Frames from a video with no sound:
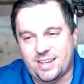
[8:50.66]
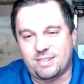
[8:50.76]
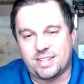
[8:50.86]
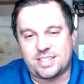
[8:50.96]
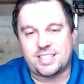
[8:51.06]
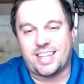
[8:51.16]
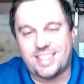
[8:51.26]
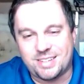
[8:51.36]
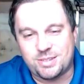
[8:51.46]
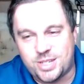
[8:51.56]
it was like,
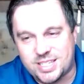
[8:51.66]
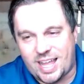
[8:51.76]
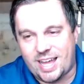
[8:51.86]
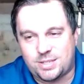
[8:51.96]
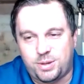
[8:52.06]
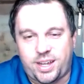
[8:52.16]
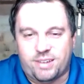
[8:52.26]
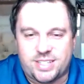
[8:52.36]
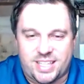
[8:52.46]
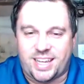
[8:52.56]
this was just last week I
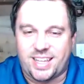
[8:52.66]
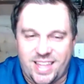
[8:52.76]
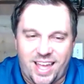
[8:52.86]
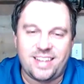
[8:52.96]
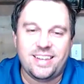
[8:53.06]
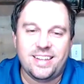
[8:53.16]
was thinking that.